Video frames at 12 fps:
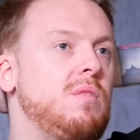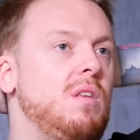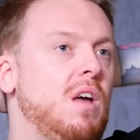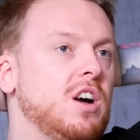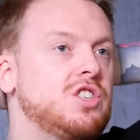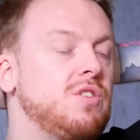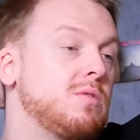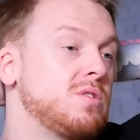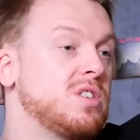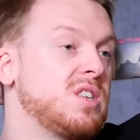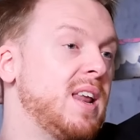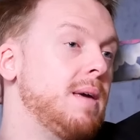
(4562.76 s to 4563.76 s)
I struggle
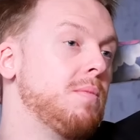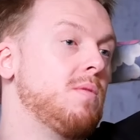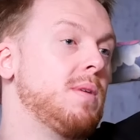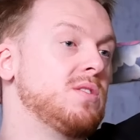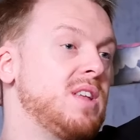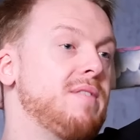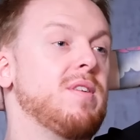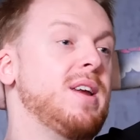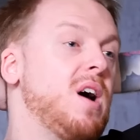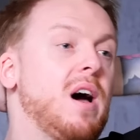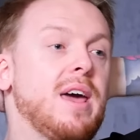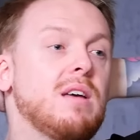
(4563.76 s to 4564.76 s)
to sleep almost every
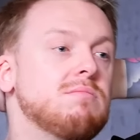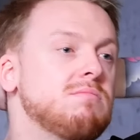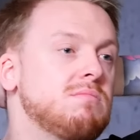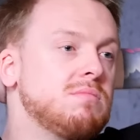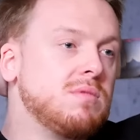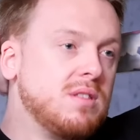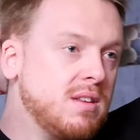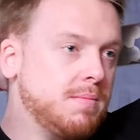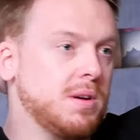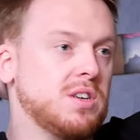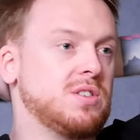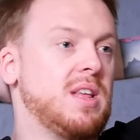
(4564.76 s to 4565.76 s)
night
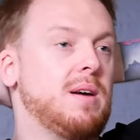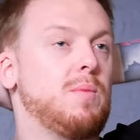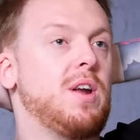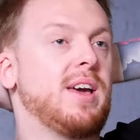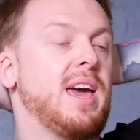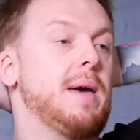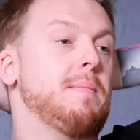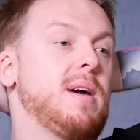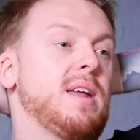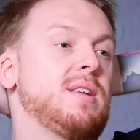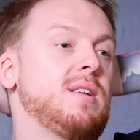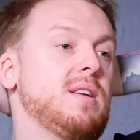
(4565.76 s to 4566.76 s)
because that when I get in
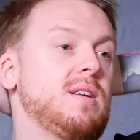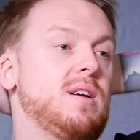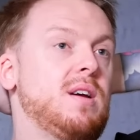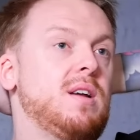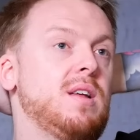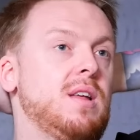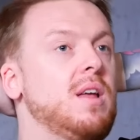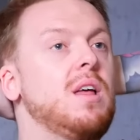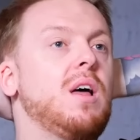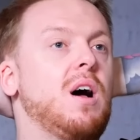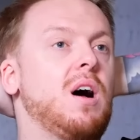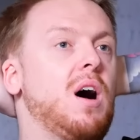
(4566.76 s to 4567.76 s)
bed,
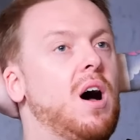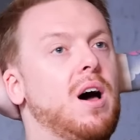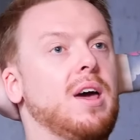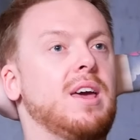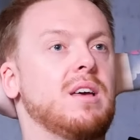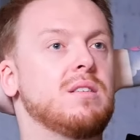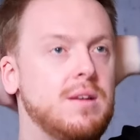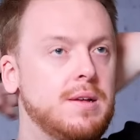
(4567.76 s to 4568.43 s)
I